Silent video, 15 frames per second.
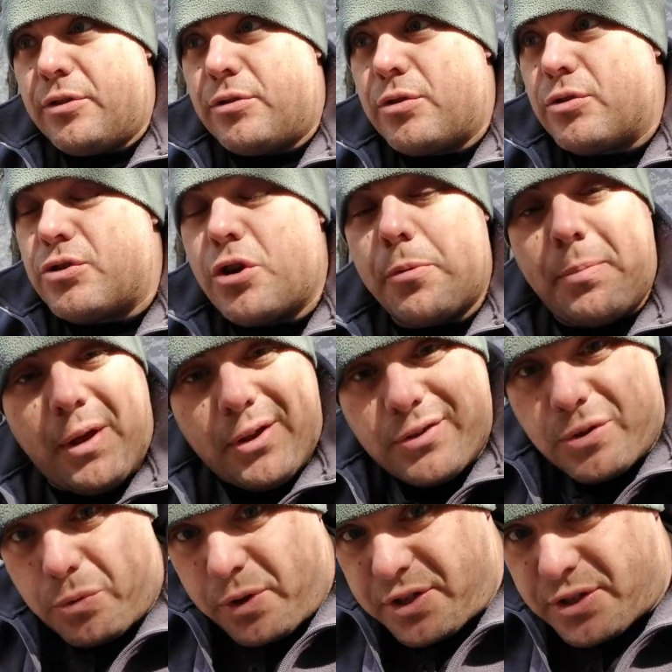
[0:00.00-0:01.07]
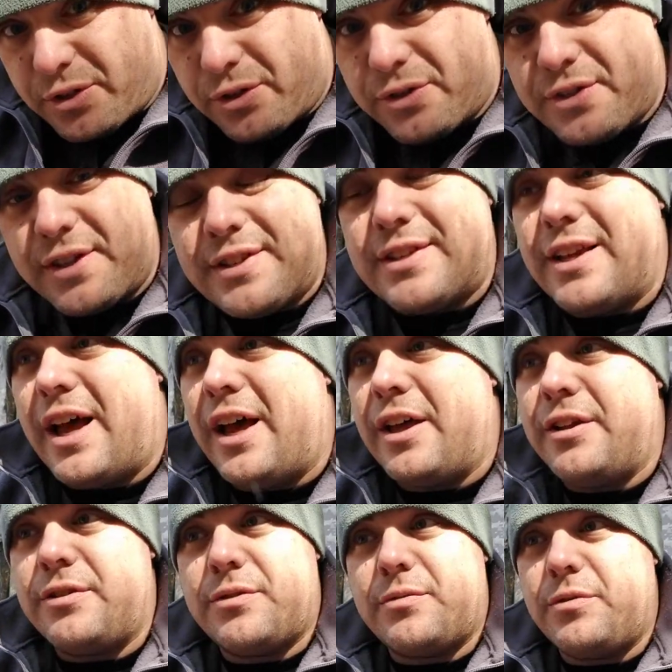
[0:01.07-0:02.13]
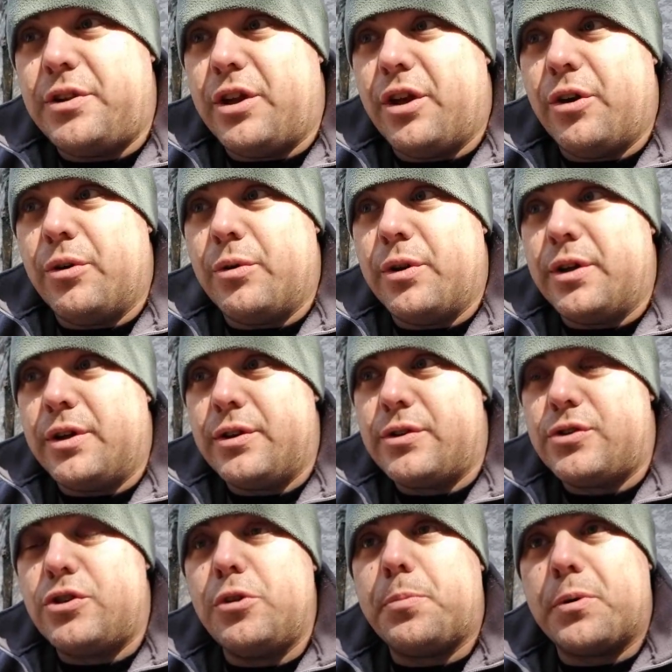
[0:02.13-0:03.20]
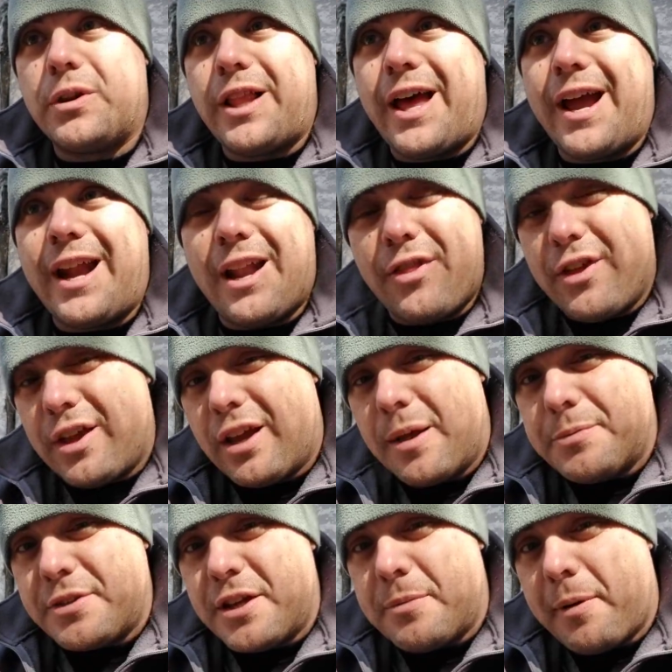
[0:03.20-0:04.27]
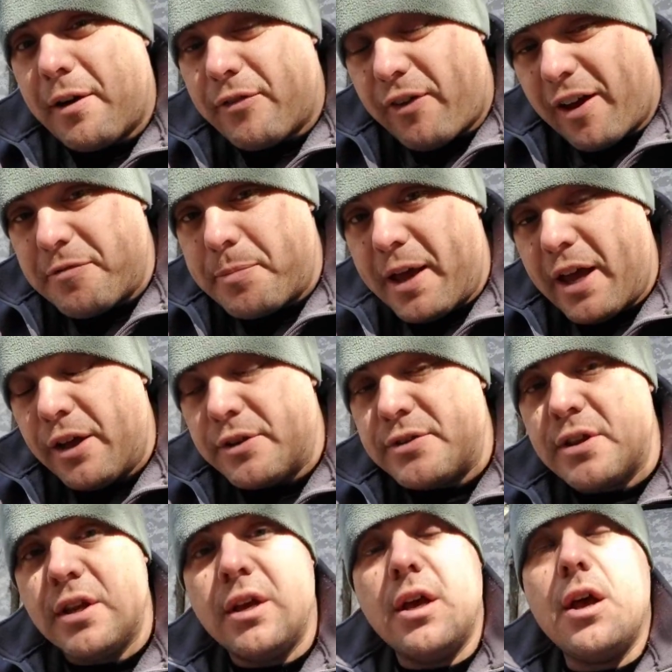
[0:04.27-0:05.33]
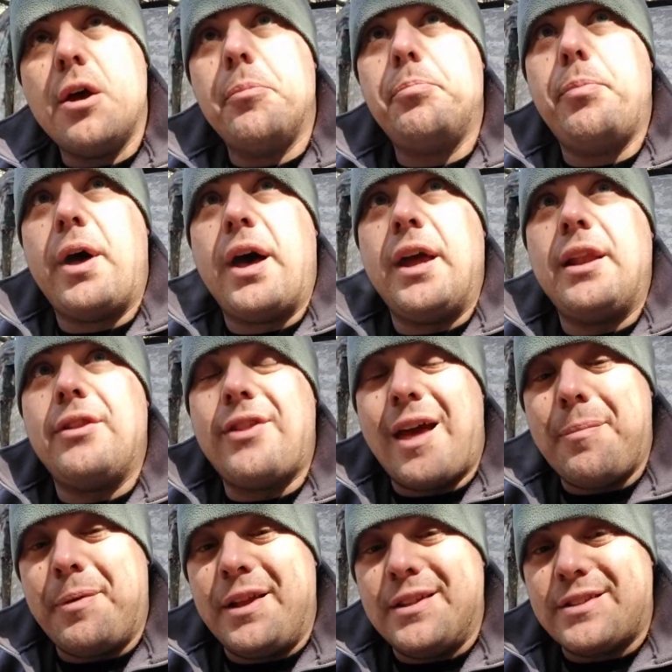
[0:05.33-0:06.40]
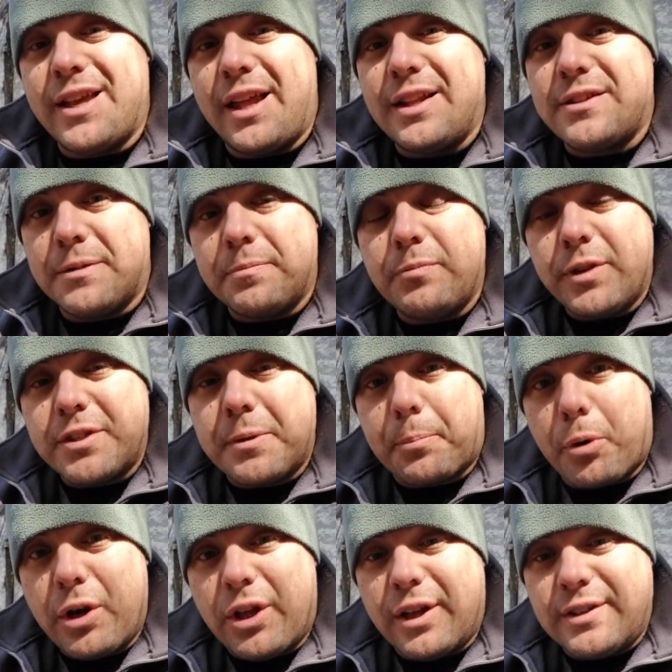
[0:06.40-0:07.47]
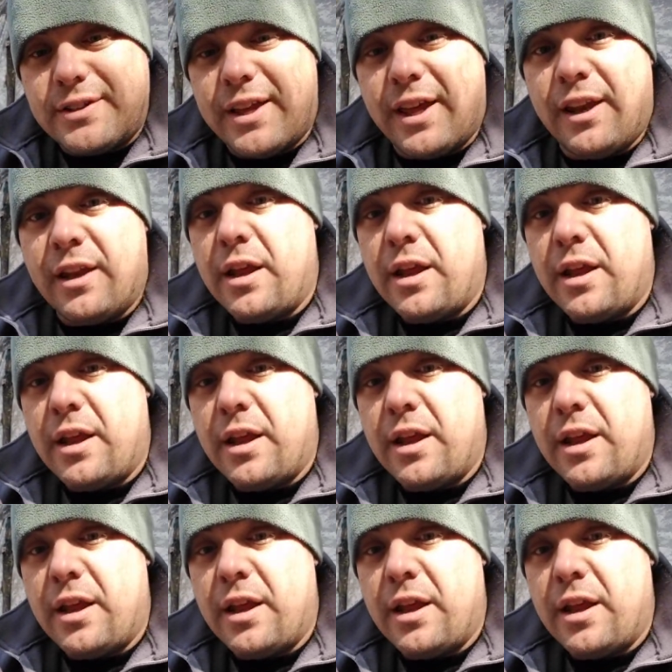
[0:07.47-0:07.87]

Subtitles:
There's no bells and whistles. It's not, super light. I think it comes in about 5 pounds. But that being said, it's a pretty good tent.